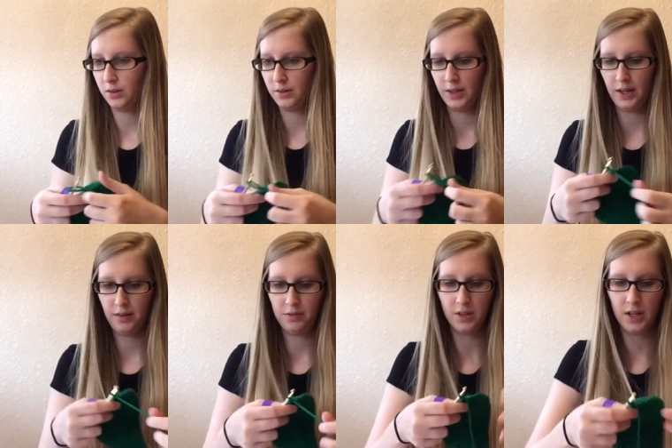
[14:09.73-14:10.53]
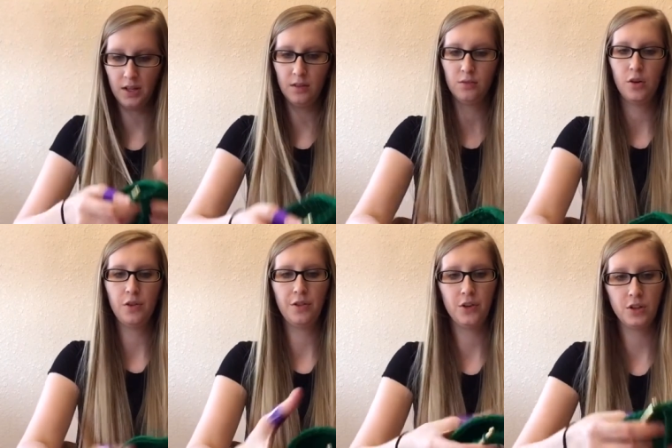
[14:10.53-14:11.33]
Okay, for the end of row
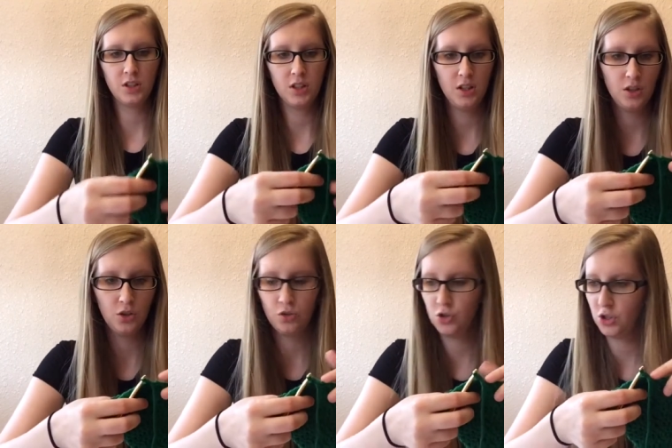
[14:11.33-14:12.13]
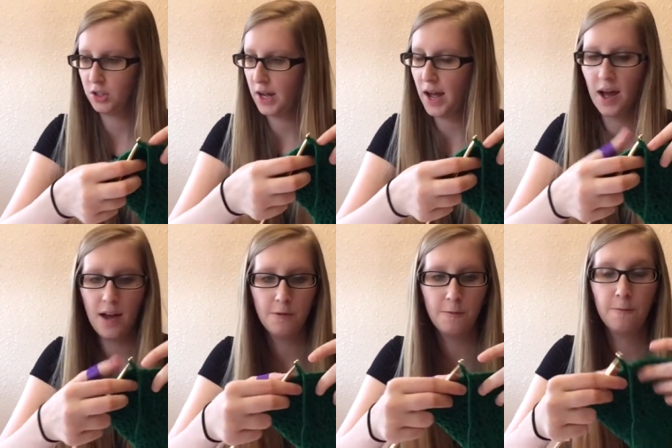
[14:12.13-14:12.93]
13, you should
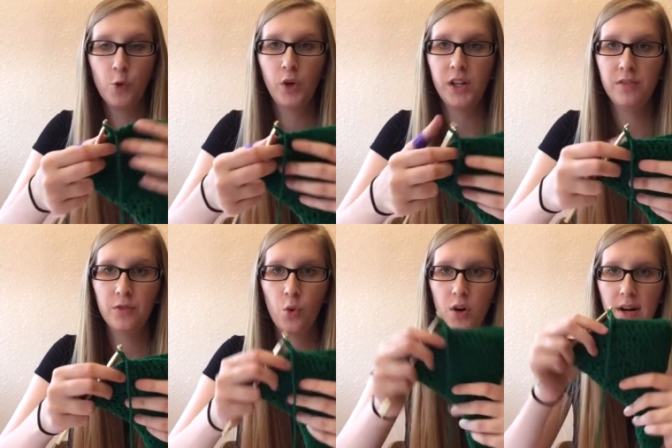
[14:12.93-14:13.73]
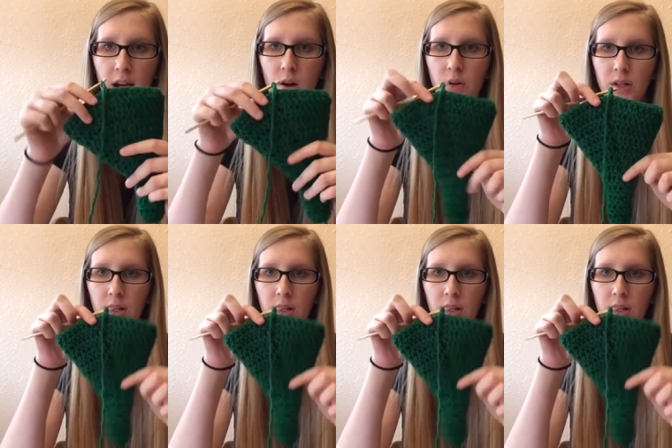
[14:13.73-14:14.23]
have 44 now.